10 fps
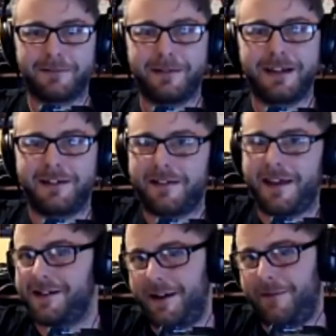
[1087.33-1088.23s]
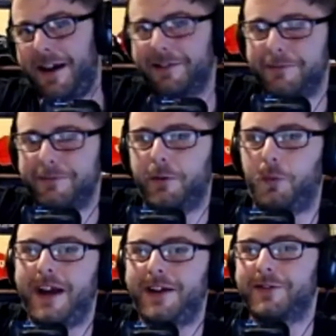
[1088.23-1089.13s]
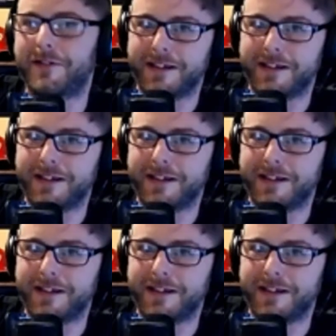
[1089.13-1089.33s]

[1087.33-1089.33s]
I mean, does that kind of add a little bit of weight on it,